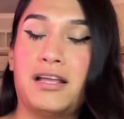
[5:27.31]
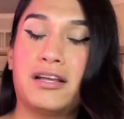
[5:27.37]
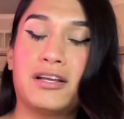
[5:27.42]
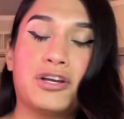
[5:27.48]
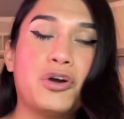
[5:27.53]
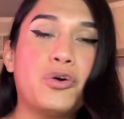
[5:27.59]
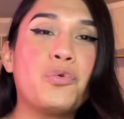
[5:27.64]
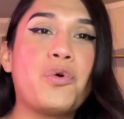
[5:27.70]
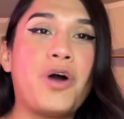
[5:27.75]

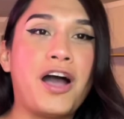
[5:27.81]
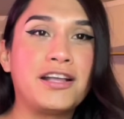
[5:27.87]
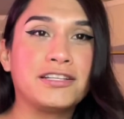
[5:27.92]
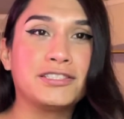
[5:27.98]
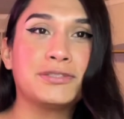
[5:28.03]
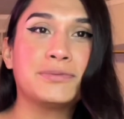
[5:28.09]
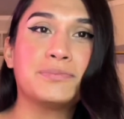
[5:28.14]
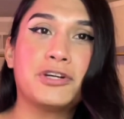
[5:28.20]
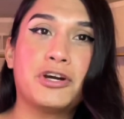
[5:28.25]
Go
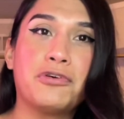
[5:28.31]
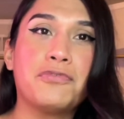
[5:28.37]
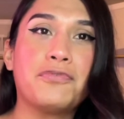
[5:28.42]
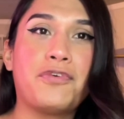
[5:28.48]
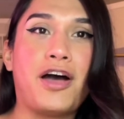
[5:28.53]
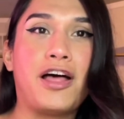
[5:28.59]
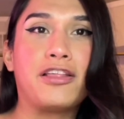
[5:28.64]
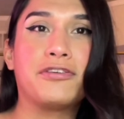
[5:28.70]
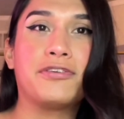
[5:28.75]
watch him, go
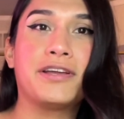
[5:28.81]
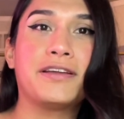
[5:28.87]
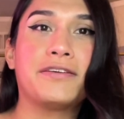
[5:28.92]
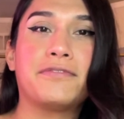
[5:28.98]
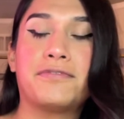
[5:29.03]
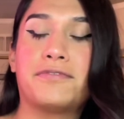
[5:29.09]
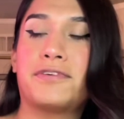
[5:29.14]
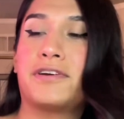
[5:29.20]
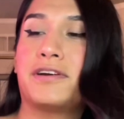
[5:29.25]
follow him
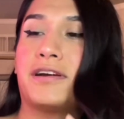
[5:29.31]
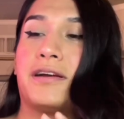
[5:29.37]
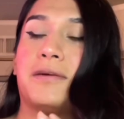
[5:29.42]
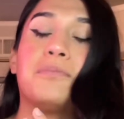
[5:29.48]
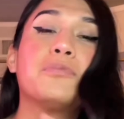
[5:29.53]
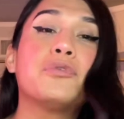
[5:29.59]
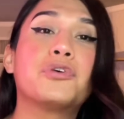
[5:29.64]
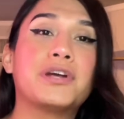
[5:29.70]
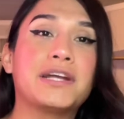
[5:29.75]
for a
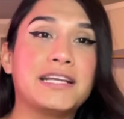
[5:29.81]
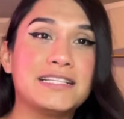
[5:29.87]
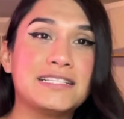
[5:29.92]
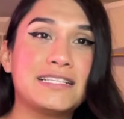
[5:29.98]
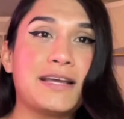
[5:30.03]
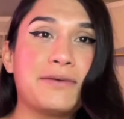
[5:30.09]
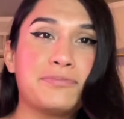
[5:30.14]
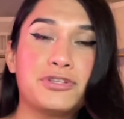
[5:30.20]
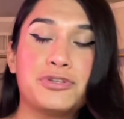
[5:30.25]
more
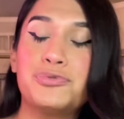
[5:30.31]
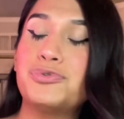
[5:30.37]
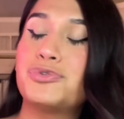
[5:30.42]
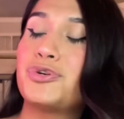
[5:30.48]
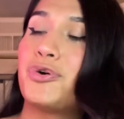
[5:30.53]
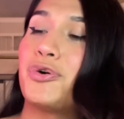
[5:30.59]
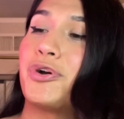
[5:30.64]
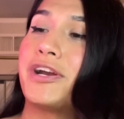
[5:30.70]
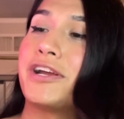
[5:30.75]
in-depth
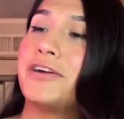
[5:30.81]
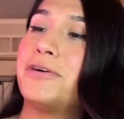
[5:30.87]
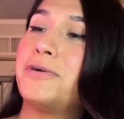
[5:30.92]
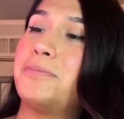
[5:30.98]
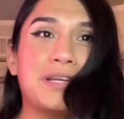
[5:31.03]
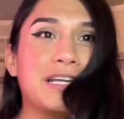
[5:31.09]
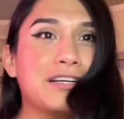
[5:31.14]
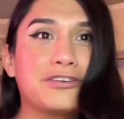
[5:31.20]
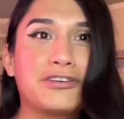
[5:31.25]
tutorial.
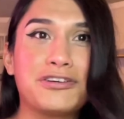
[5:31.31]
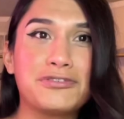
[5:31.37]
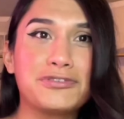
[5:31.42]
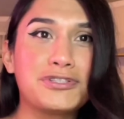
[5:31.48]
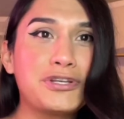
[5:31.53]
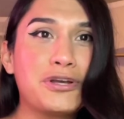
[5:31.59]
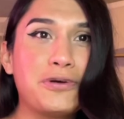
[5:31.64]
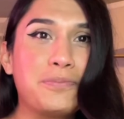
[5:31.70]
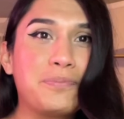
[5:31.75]
It grows
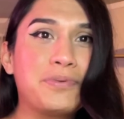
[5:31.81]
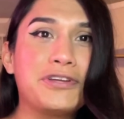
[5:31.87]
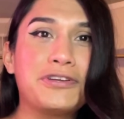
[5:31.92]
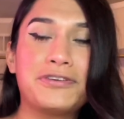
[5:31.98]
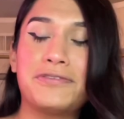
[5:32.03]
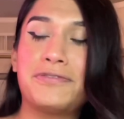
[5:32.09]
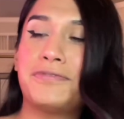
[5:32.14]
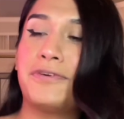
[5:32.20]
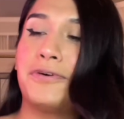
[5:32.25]
so
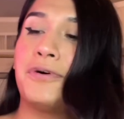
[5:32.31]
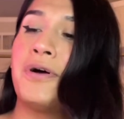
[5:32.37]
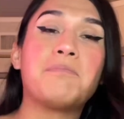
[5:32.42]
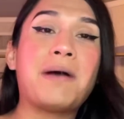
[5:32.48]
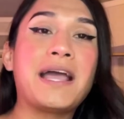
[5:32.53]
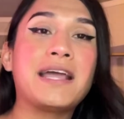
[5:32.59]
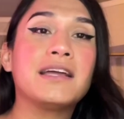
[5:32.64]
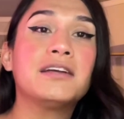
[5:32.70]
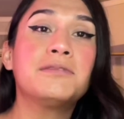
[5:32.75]
beautiful.
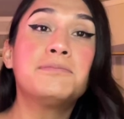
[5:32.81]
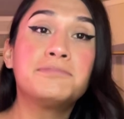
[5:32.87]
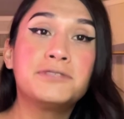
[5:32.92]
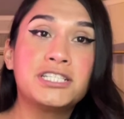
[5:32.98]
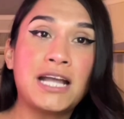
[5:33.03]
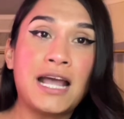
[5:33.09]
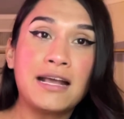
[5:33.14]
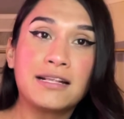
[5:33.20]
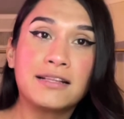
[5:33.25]
My
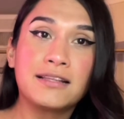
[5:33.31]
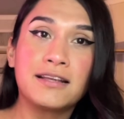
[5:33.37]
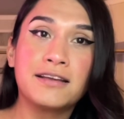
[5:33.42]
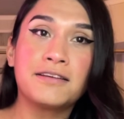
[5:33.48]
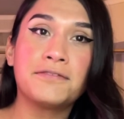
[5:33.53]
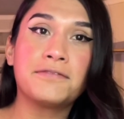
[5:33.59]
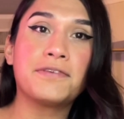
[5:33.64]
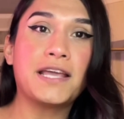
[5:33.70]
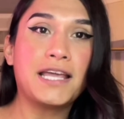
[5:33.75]

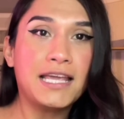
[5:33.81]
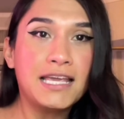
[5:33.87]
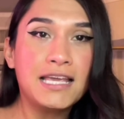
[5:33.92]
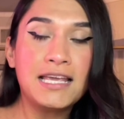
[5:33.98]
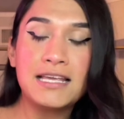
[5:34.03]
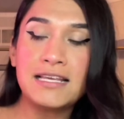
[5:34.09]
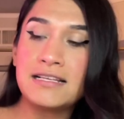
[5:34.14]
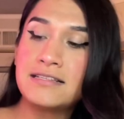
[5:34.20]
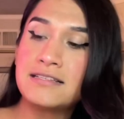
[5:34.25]
objective
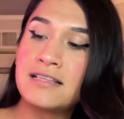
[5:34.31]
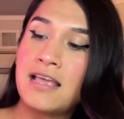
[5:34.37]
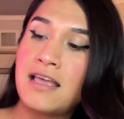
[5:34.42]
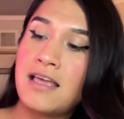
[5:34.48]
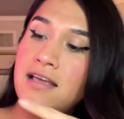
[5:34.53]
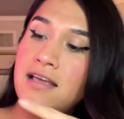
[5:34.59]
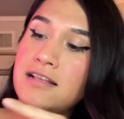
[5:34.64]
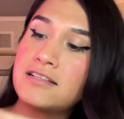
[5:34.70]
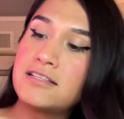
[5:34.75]
is
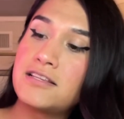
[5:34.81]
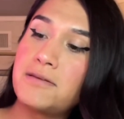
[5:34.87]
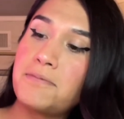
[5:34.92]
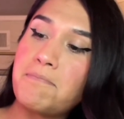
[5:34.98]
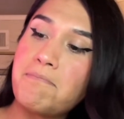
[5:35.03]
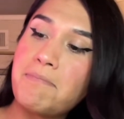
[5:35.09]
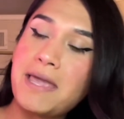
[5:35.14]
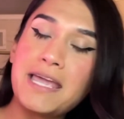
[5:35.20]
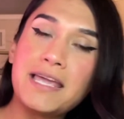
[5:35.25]
to
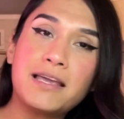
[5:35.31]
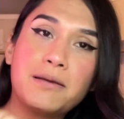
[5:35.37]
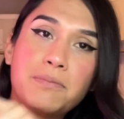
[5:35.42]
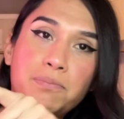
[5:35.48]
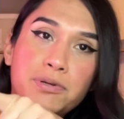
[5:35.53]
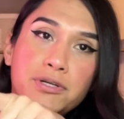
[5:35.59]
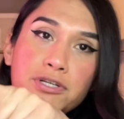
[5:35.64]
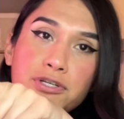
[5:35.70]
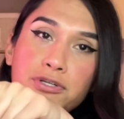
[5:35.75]
make it
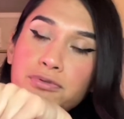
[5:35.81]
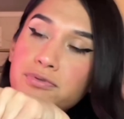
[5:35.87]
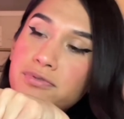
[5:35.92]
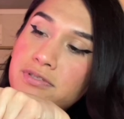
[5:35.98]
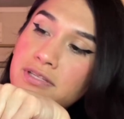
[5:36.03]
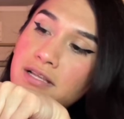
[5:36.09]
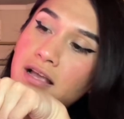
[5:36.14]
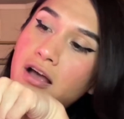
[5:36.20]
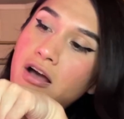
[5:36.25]

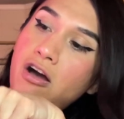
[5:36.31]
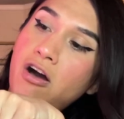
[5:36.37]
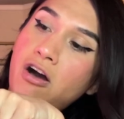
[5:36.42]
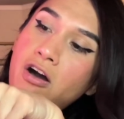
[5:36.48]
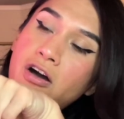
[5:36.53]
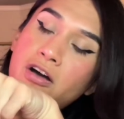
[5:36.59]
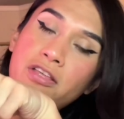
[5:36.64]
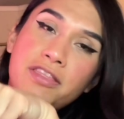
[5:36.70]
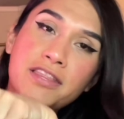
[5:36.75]
produce
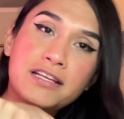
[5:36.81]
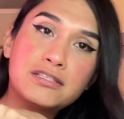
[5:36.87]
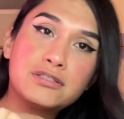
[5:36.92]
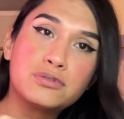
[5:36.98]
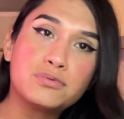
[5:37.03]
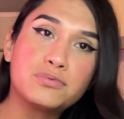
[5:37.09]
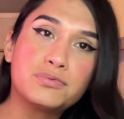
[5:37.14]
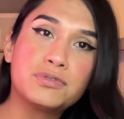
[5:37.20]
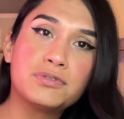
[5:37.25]
all these
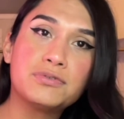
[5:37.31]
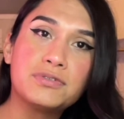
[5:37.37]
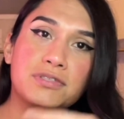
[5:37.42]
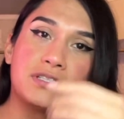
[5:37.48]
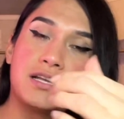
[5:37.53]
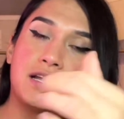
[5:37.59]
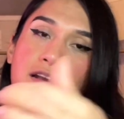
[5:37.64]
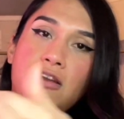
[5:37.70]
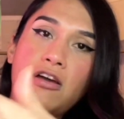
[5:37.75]
roots
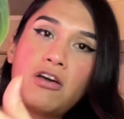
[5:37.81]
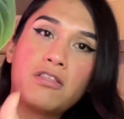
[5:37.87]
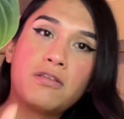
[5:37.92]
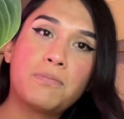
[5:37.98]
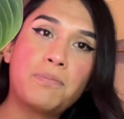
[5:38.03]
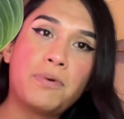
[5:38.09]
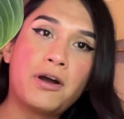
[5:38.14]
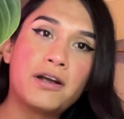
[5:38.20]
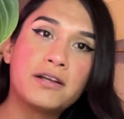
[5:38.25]
and all the
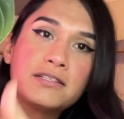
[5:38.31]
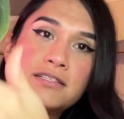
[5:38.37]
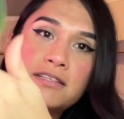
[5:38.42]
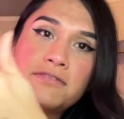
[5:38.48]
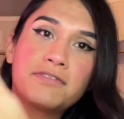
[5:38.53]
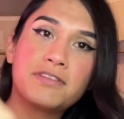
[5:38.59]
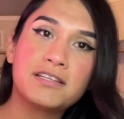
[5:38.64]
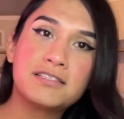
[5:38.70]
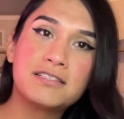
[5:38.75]
parts
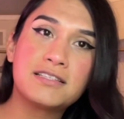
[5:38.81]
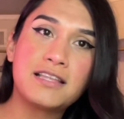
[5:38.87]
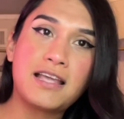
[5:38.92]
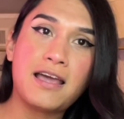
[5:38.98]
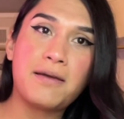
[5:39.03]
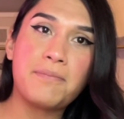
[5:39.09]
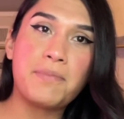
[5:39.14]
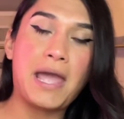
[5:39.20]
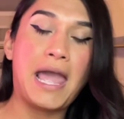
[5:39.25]
of the
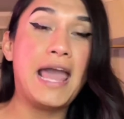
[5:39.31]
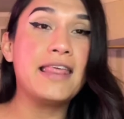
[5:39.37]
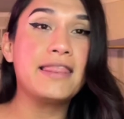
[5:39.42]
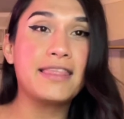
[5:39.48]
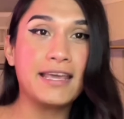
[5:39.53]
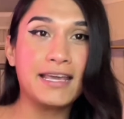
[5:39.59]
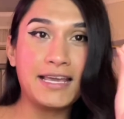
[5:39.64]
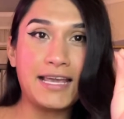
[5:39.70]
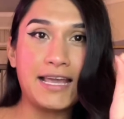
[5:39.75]
stem and
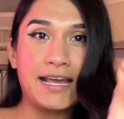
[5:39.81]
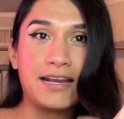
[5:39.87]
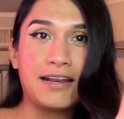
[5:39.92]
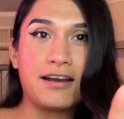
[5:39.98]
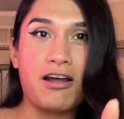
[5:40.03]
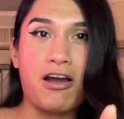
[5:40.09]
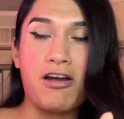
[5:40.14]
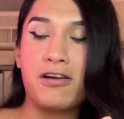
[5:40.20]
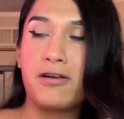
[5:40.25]
then get it
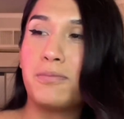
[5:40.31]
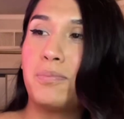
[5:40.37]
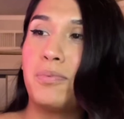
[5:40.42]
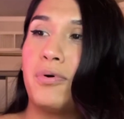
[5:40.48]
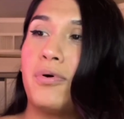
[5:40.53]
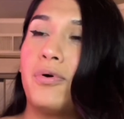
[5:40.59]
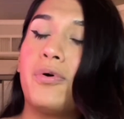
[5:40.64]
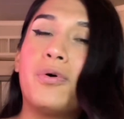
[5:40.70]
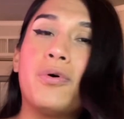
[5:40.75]
on a
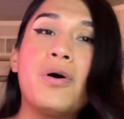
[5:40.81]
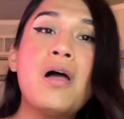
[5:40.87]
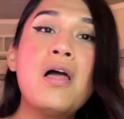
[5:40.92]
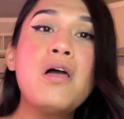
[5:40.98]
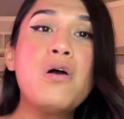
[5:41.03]
pole.